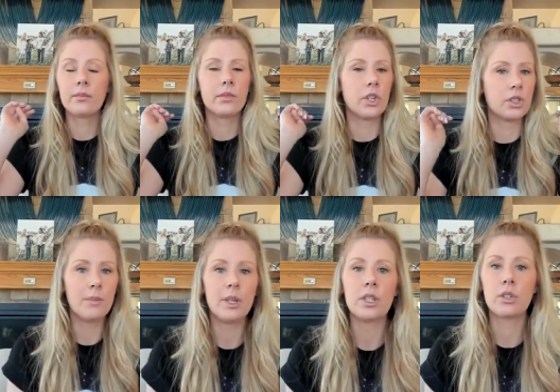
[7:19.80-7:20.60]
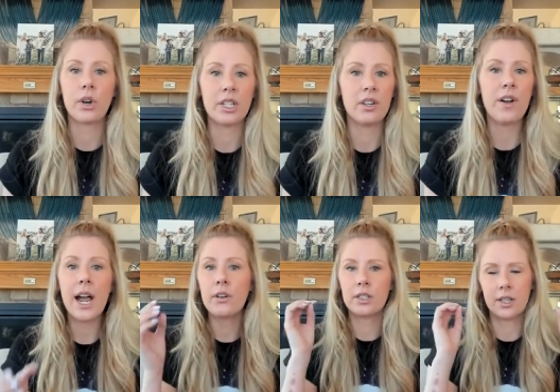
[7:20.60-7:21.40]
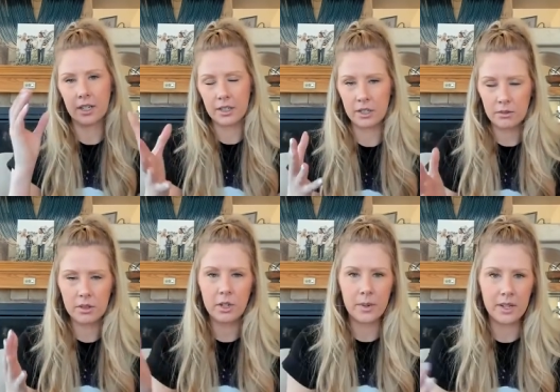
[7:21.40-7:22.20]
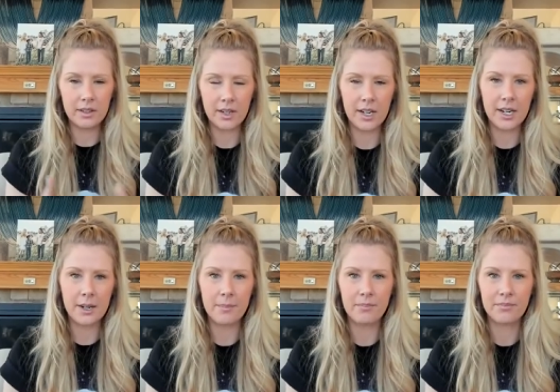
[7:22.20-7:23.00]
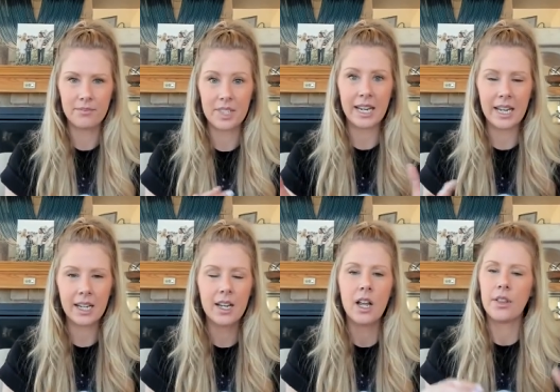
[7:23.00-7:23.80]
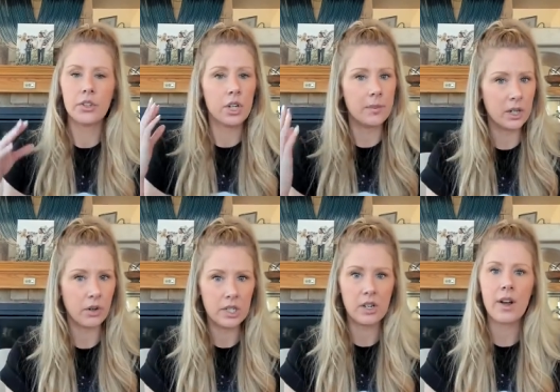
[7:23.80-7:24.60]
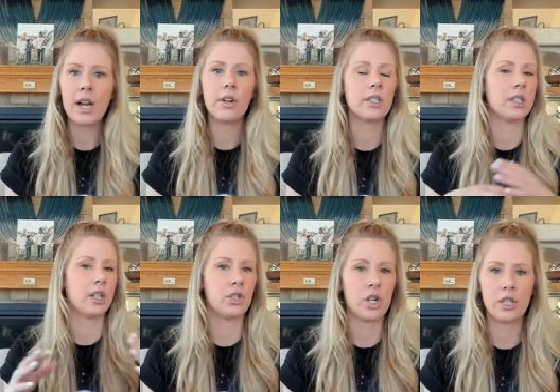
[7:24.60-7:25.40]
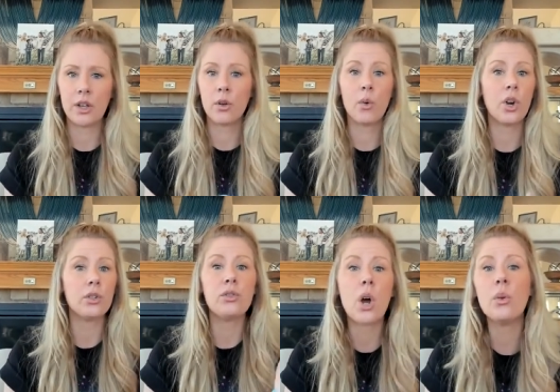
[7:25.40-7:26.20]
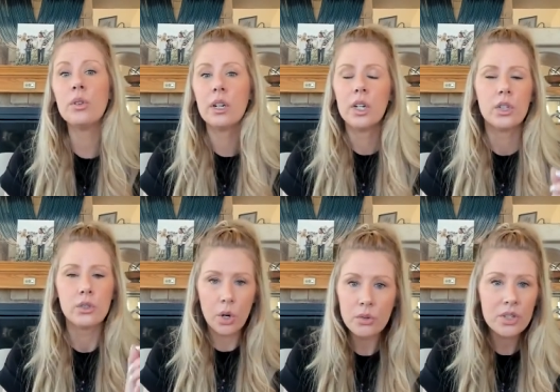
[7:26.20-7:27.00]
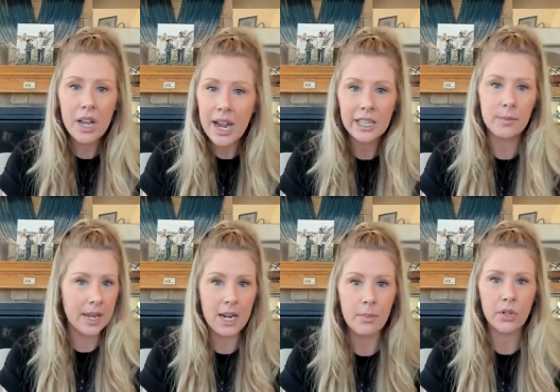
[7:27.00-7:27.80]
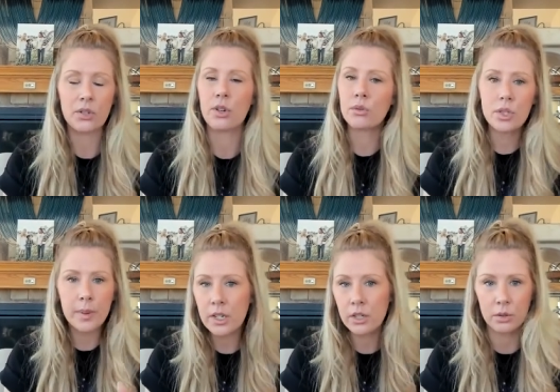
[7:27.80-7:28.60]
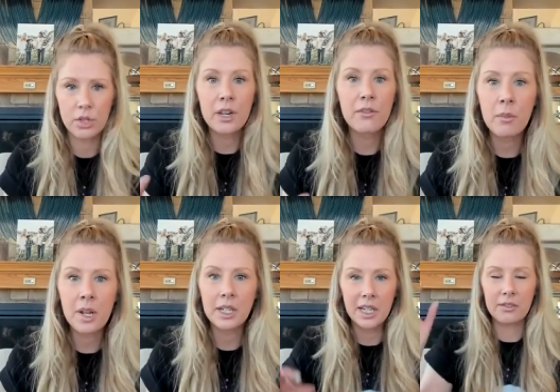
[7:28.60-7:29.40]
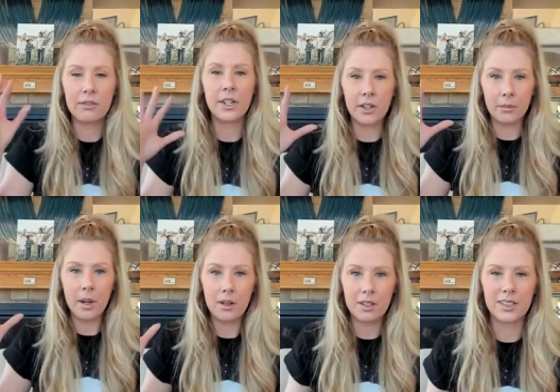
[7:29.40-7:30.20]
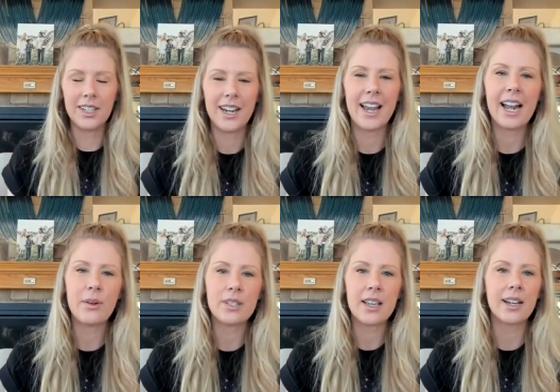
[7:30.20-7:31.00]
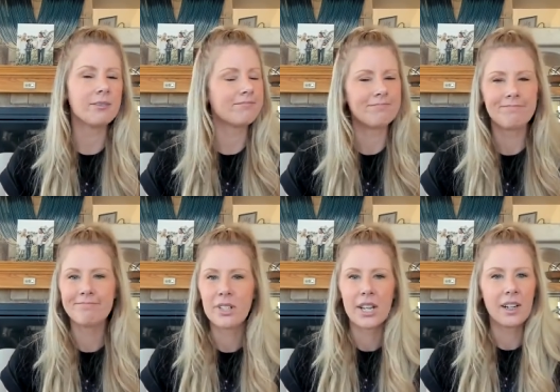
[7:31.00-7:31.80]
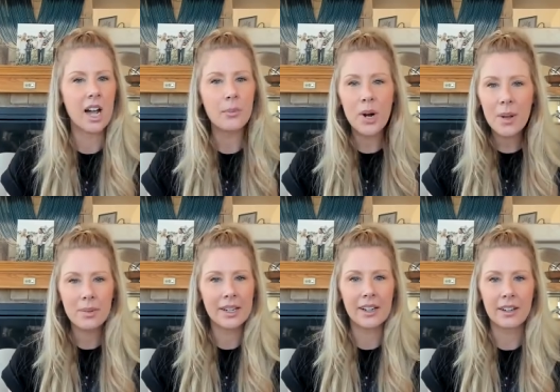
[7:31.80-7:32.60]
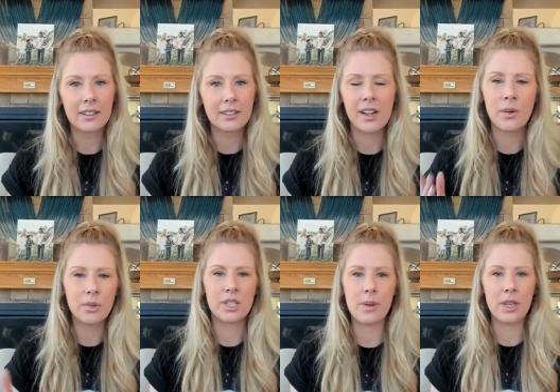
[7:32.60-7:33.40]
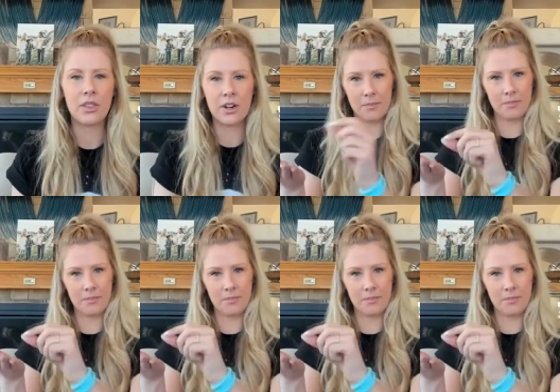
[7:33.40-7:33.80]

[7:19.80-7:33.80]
there's going to be this crazy virus, like, you know, a little bit um, psychic. There's going to be a crazy virus. It's going to shut down the world. Don't, don't sign the papers. Don't spend, you know, save your money, fear. Oh. And I was like, God brought me here. God will see me through